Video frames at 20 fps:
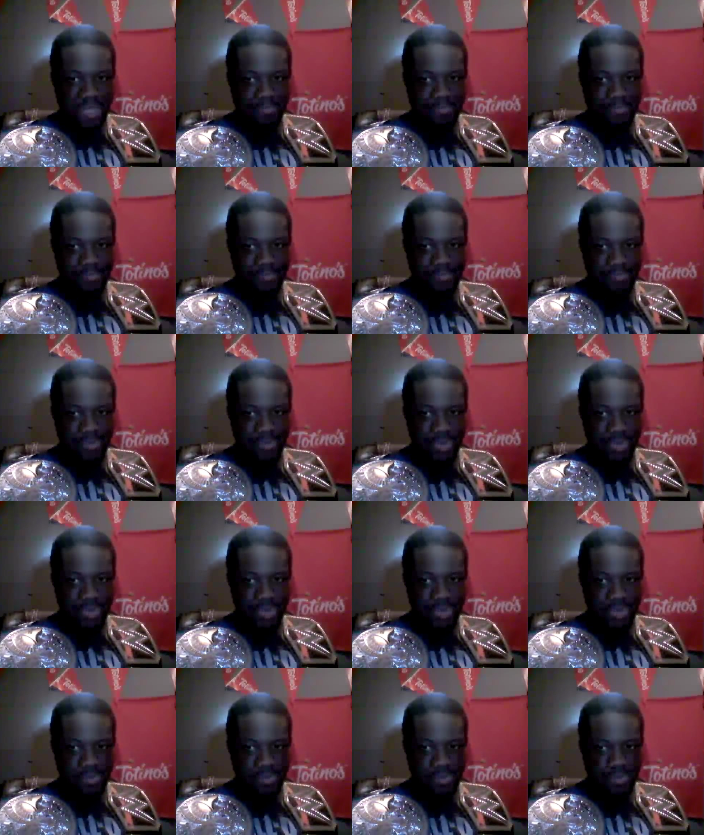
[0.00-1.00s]

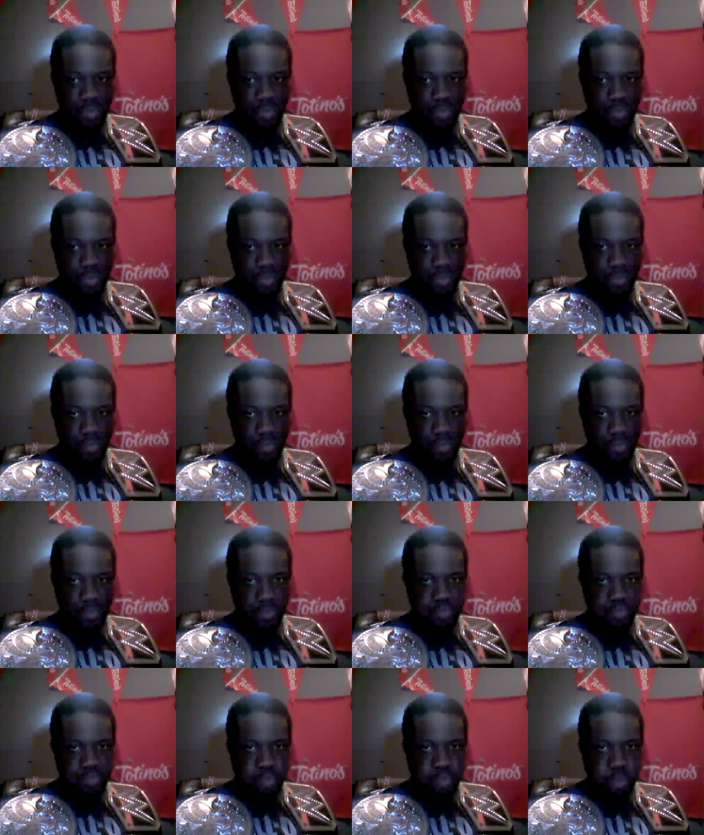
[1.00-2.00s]

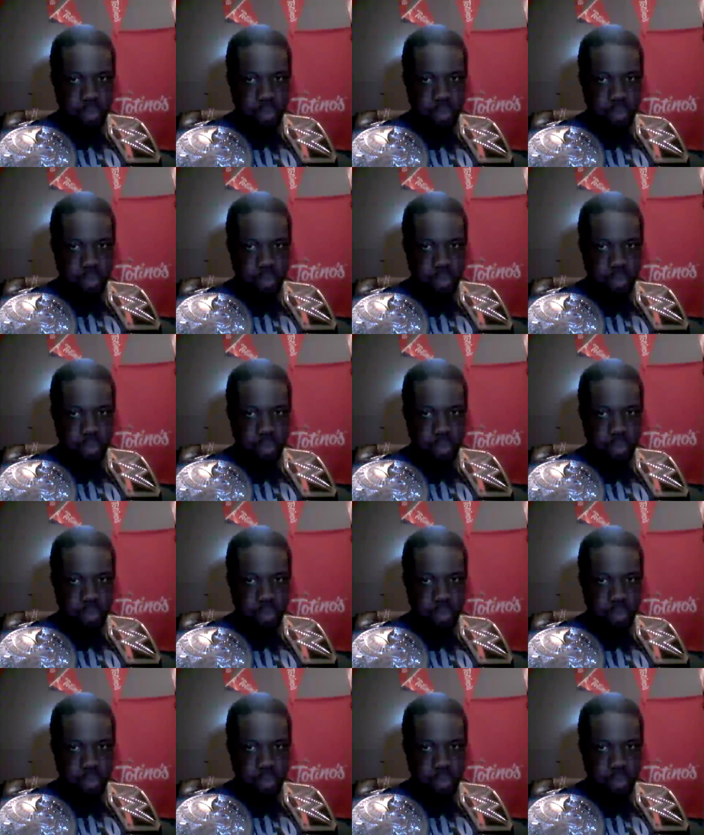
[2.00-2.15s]
(silence)